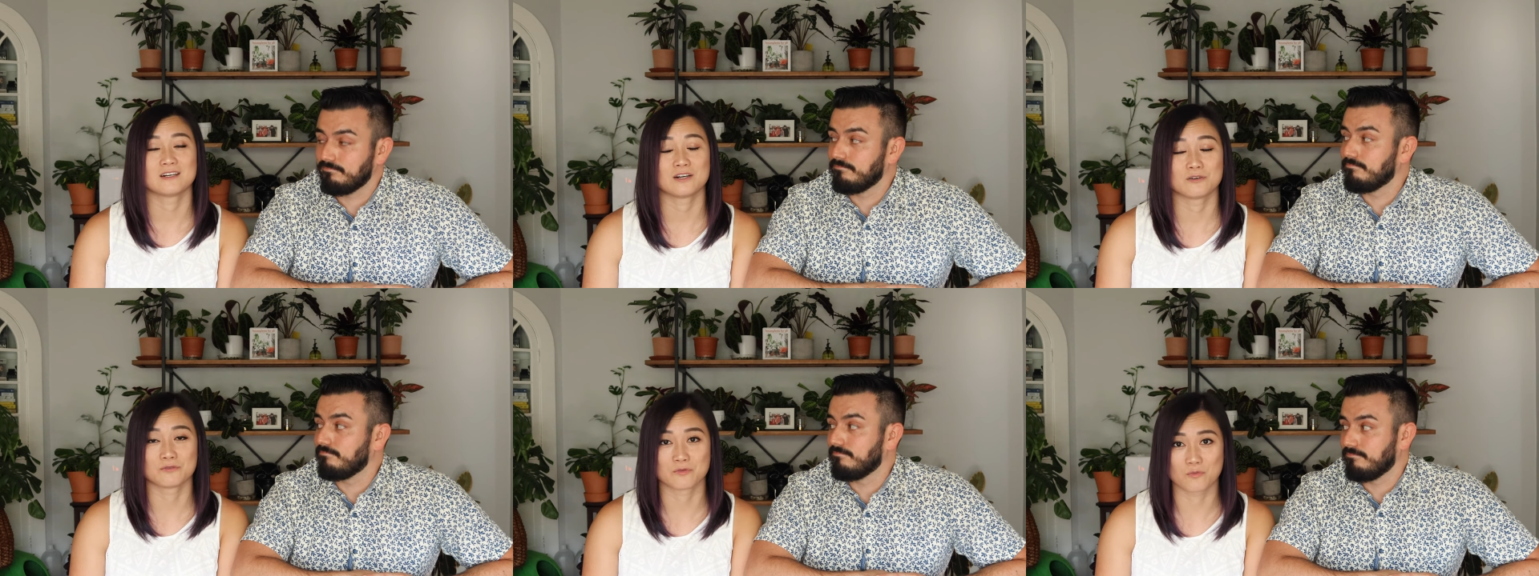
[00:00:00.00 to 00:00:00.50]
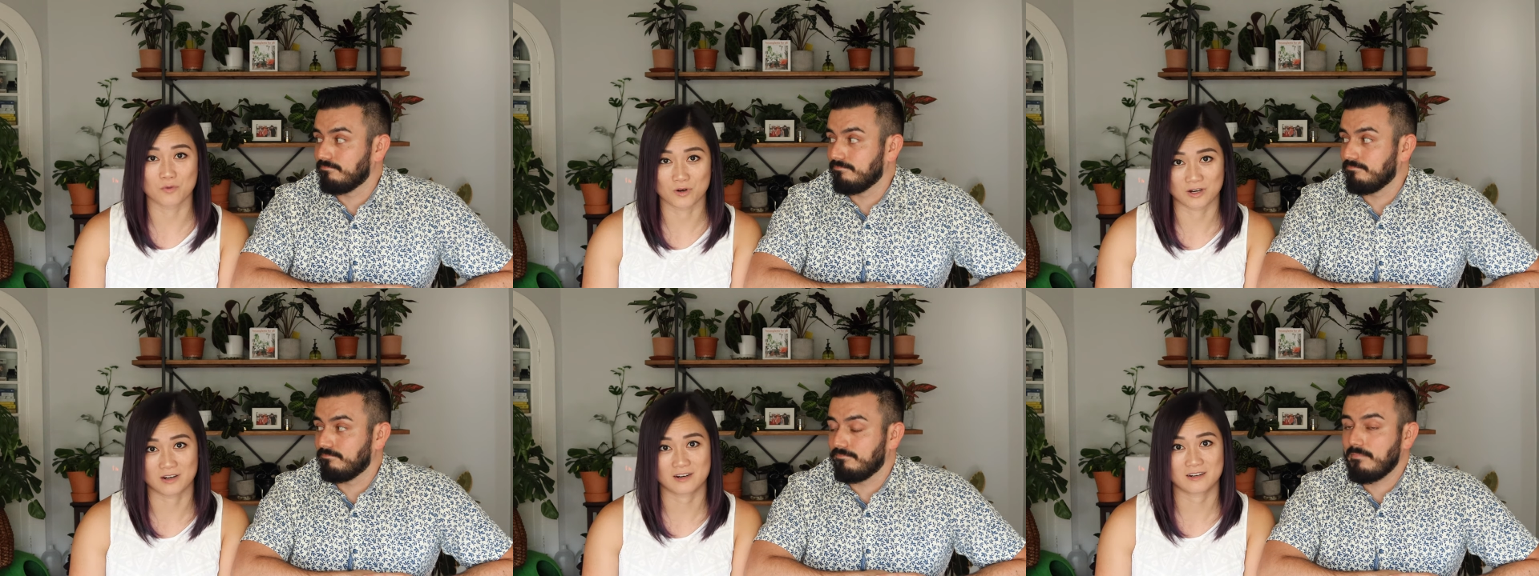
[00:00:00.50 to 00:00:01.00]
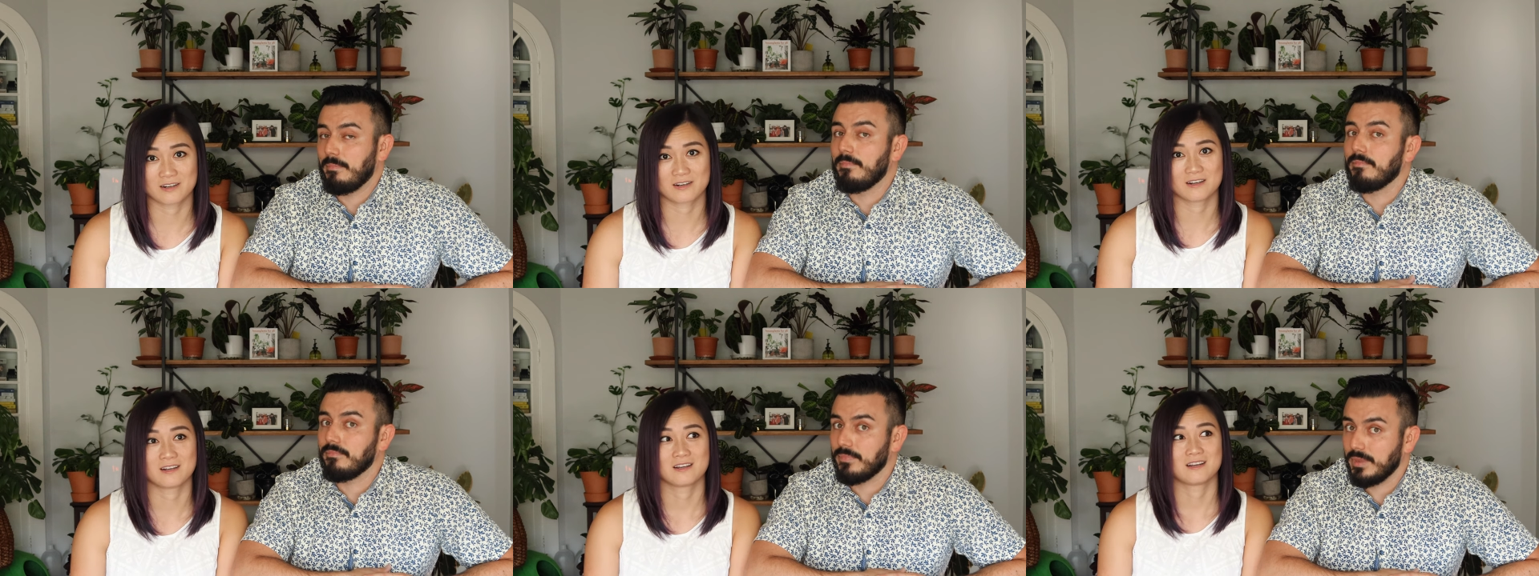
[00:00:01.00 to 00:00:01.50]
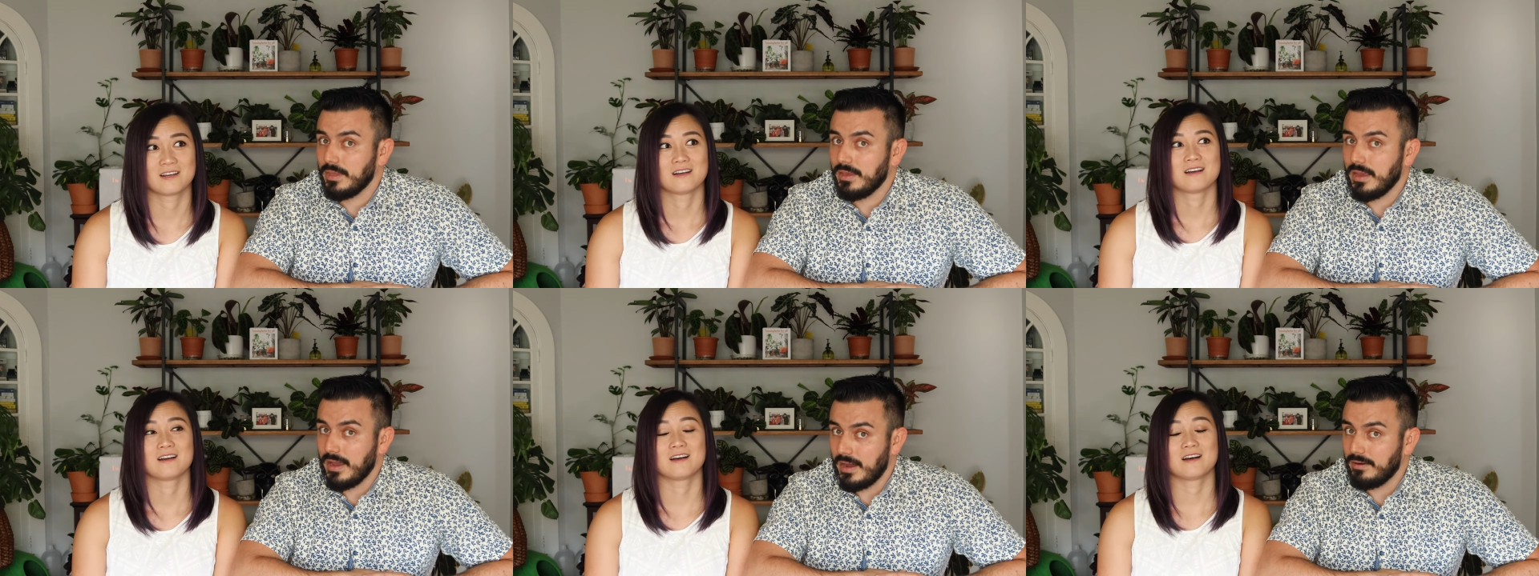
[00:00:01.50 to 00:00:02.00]
Speaker 1: of work.
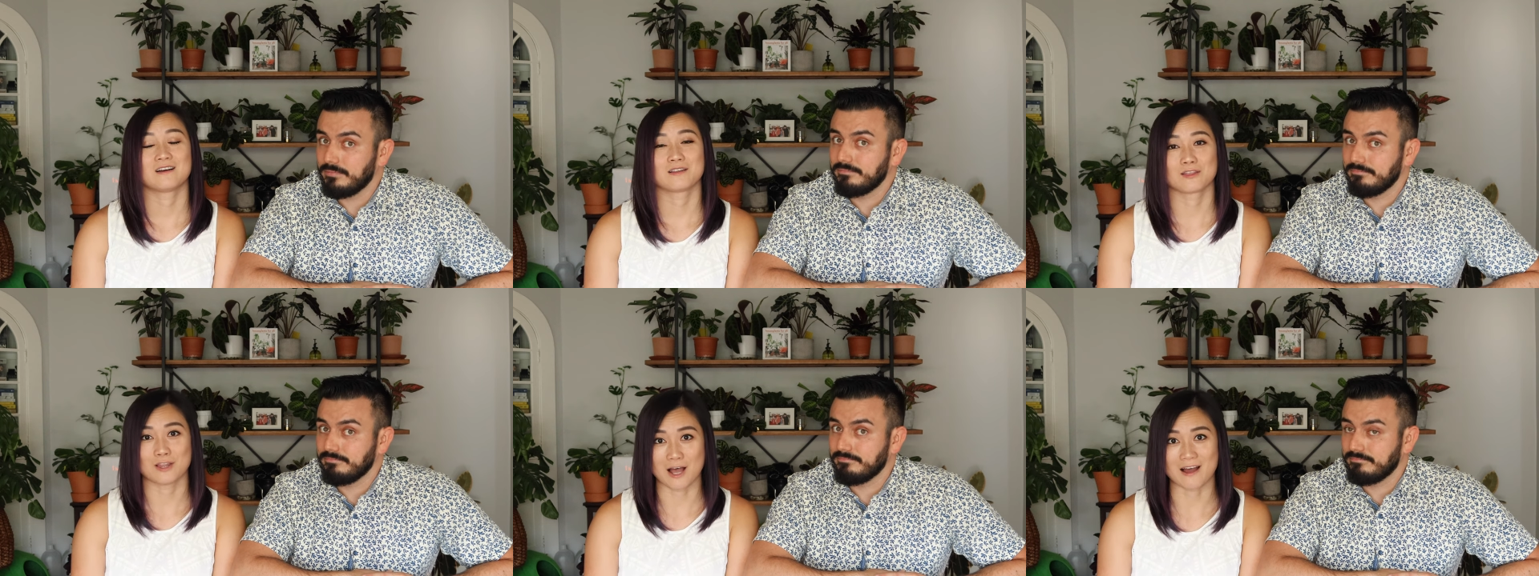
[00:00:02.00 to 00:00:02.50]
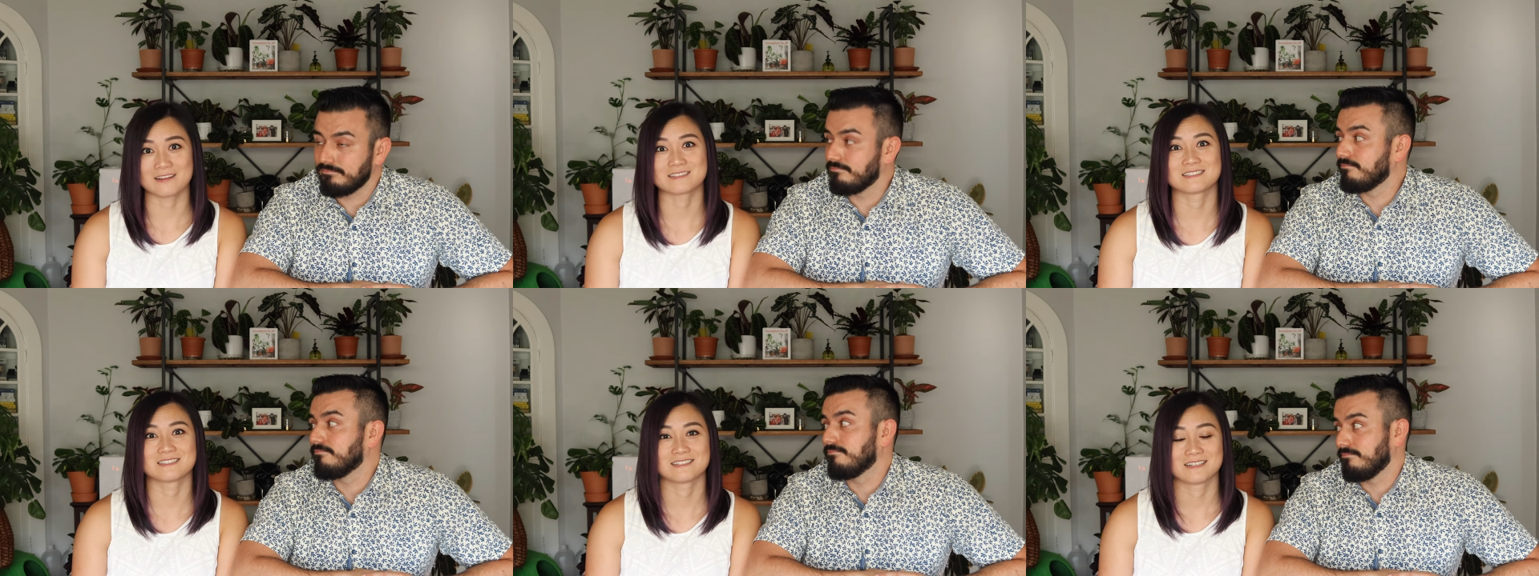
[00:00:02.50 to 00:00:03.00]
Yeah. A lot.